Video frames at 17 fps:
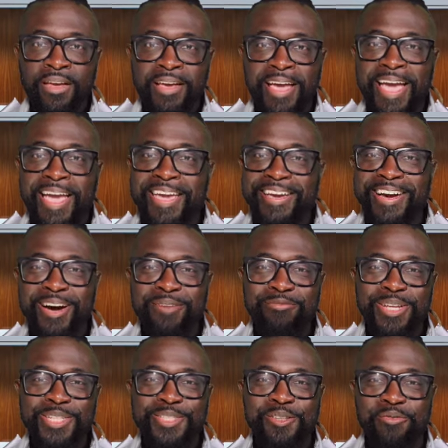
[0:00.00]
Hey, God
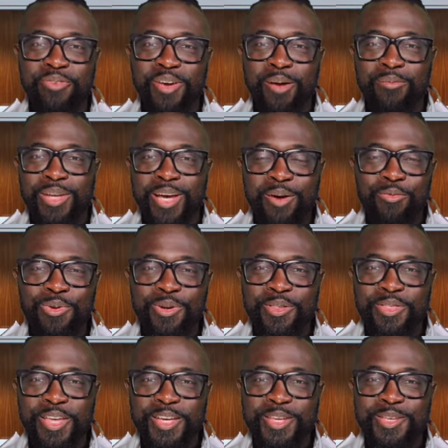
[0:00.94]
bless your family. I want to
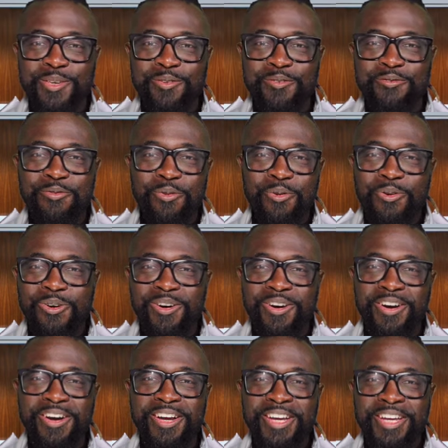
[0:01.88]
thank you
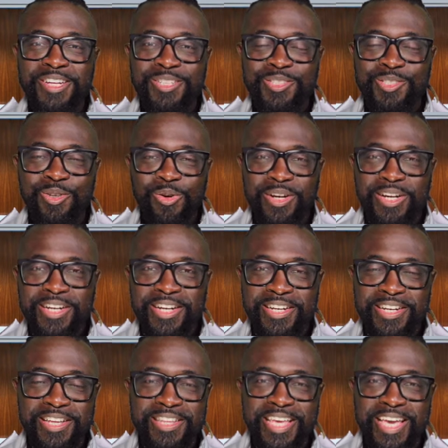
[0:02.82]
for joining
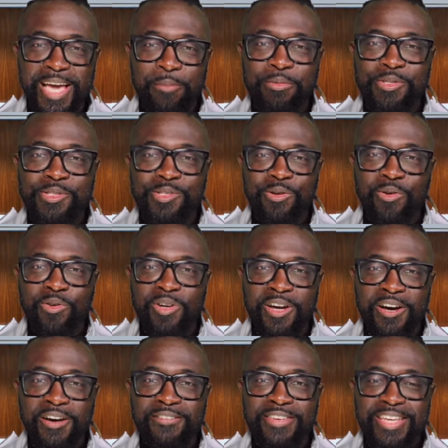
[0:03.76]
another episode
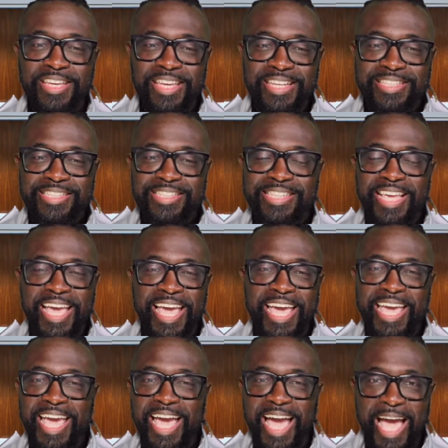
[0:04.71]
of It's
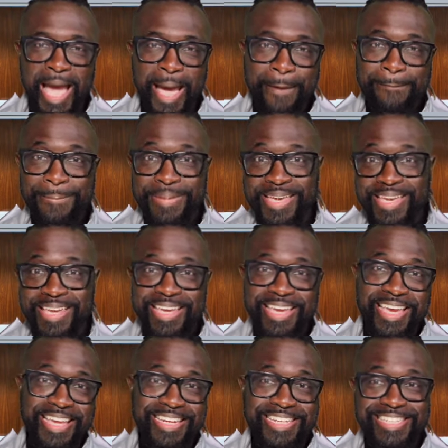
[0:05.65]
a
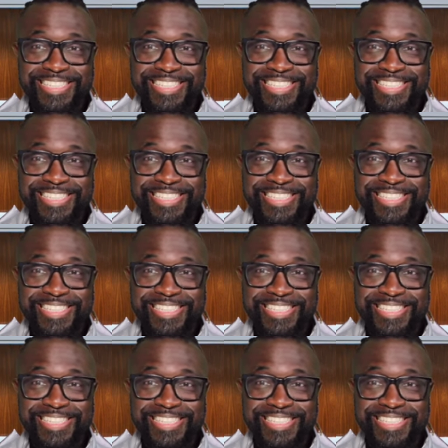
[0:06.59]
Happy